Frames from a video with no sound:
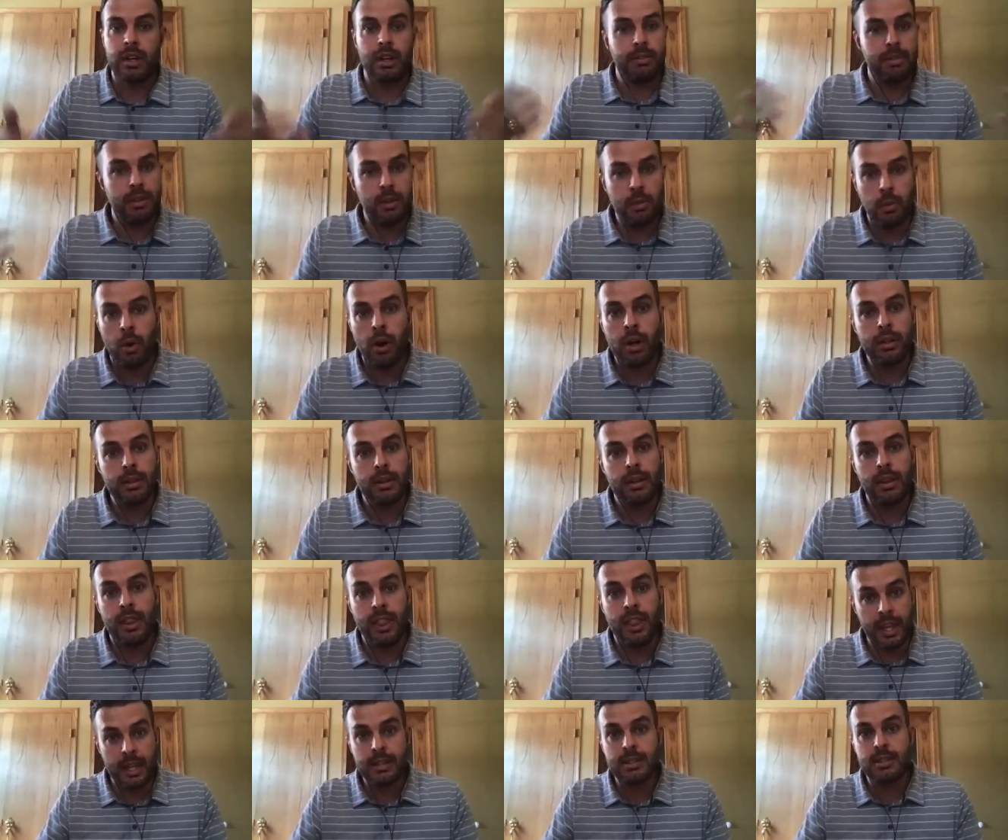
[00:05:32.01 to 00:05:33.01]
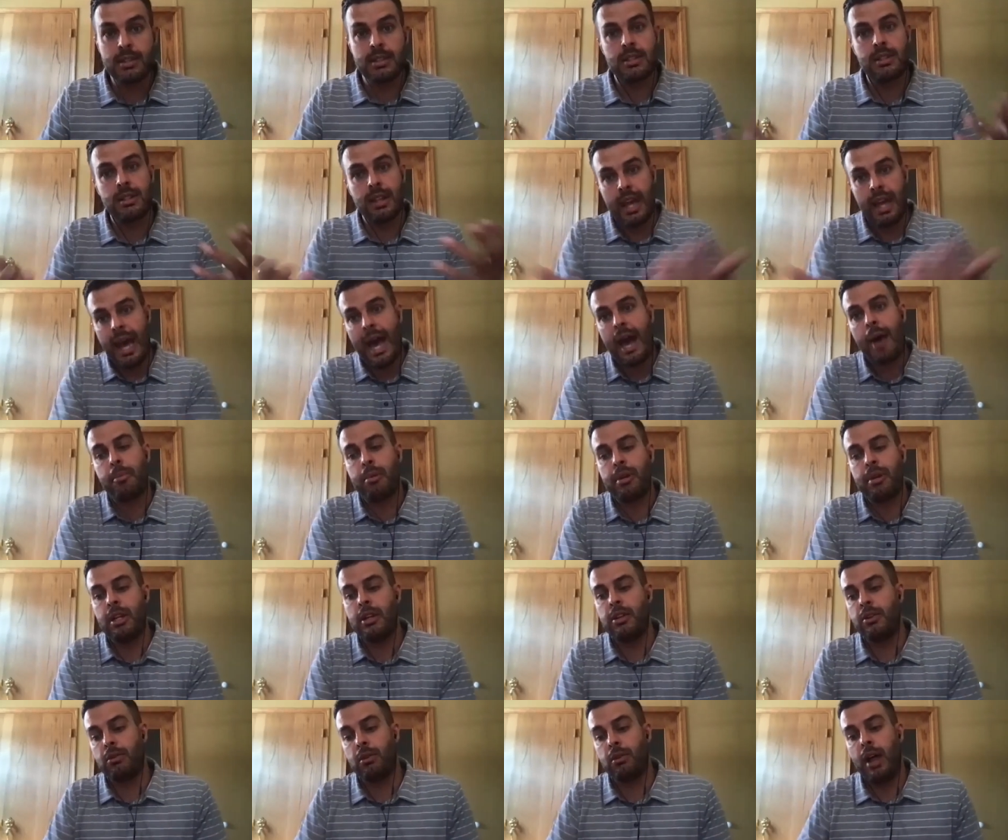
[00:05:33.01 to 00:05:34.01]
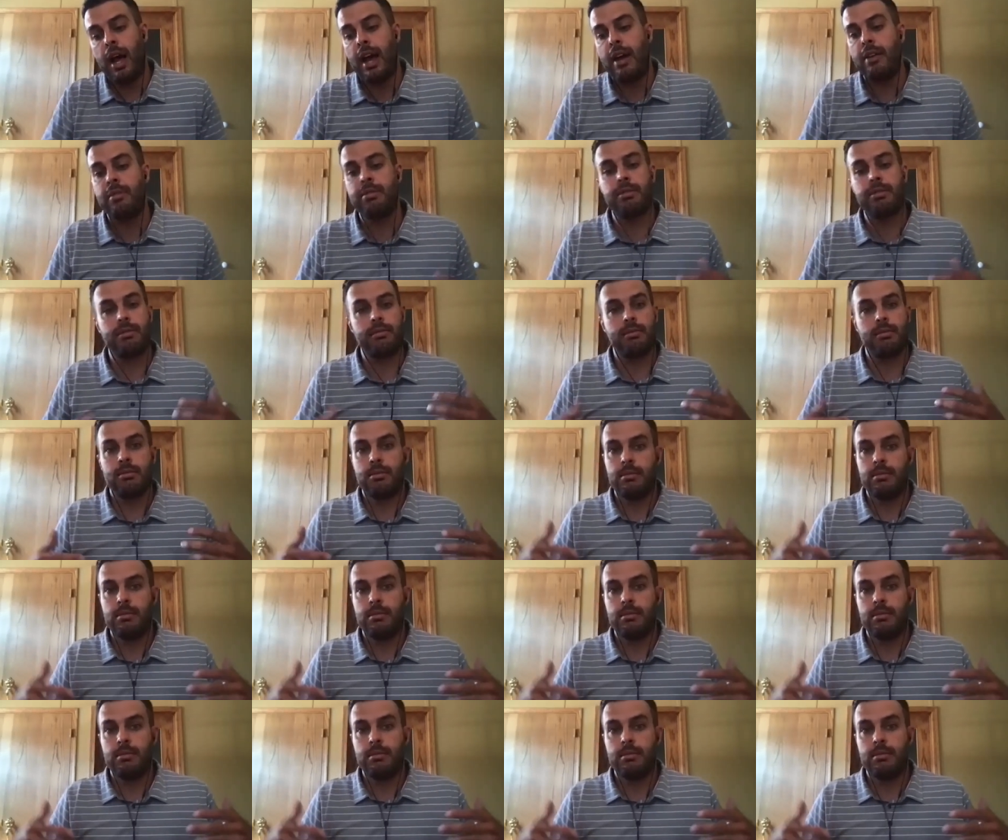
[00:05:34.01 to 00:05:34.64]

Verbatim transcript: if you want this to happen in your life,